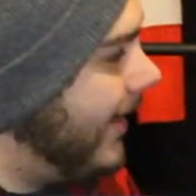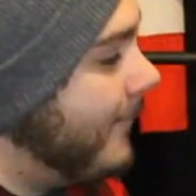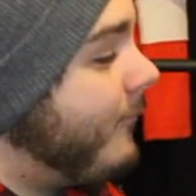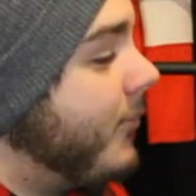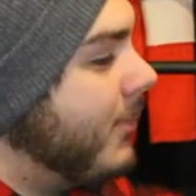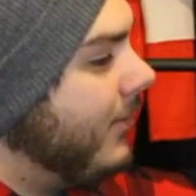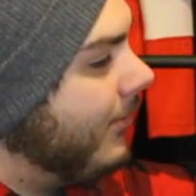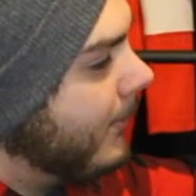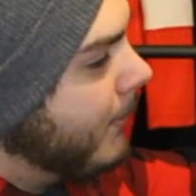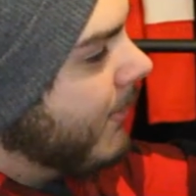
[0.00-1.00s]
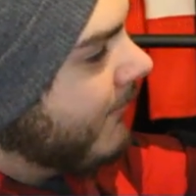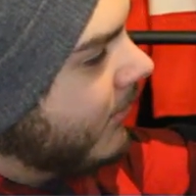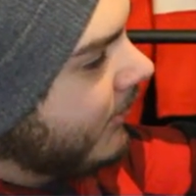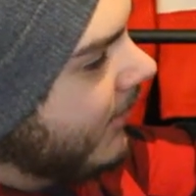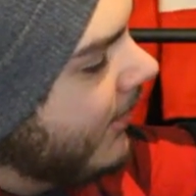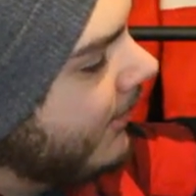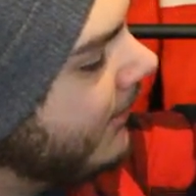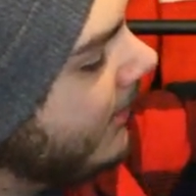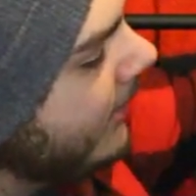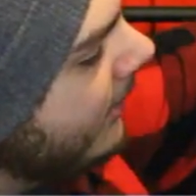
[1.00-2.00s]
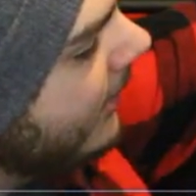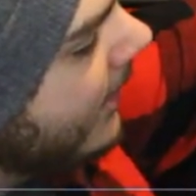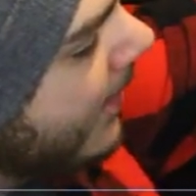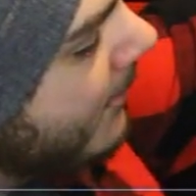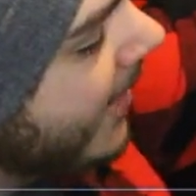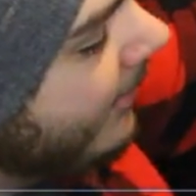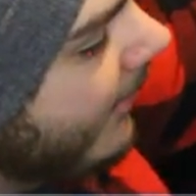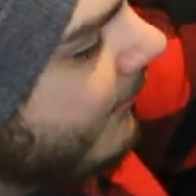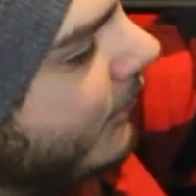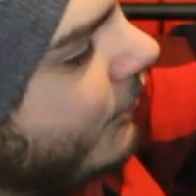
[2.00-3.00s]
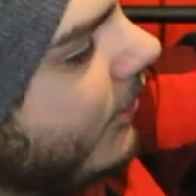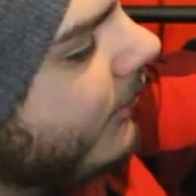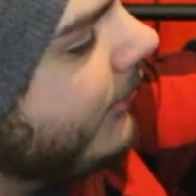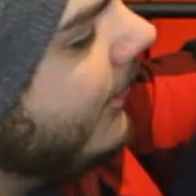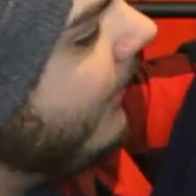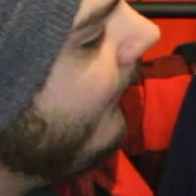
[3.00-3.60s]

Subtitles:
infamous Buffa Slug. I love this jersey a